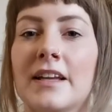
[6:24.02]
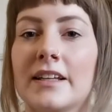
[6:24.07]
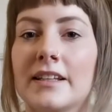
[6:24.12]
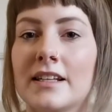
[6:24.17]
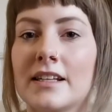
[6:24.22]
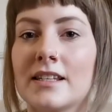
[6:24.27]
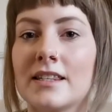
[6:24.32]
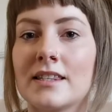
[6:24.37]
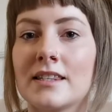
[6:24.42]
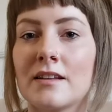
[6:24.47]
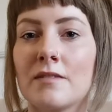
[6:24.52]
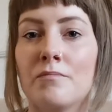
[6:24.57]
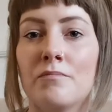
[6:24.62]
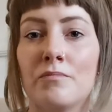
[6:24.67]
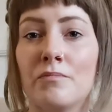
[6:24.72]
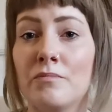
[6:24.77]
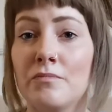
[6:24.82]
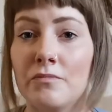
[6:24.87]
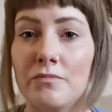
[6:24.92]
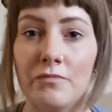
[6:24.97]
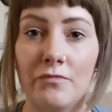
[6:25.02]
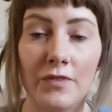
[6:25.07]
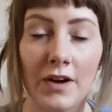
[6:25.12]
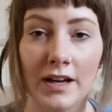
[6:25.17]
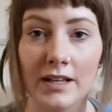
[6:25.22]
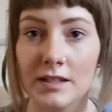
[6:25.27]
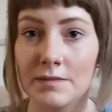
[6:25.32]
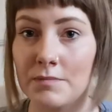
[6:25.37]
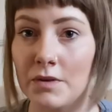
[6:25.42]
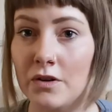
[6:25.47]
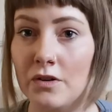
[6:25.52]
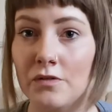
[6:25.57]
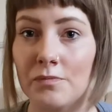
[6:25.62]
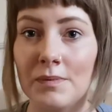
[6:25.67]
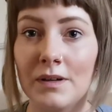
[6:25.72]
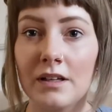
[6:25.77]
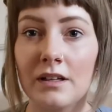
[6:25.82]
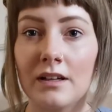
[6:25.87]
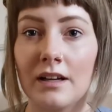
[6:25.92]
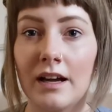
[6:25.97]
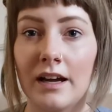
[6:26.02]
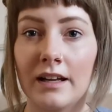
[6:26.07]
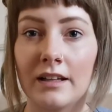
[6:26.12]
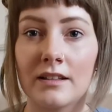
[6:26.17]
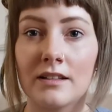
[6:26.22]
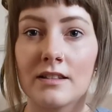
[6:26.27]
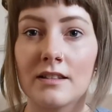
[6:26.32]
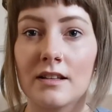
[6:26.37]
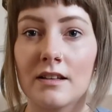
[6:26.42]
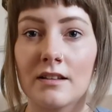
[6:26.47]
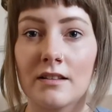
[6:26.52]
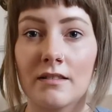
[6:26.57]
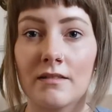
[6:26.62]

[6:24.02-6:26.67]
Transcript: This fast movement and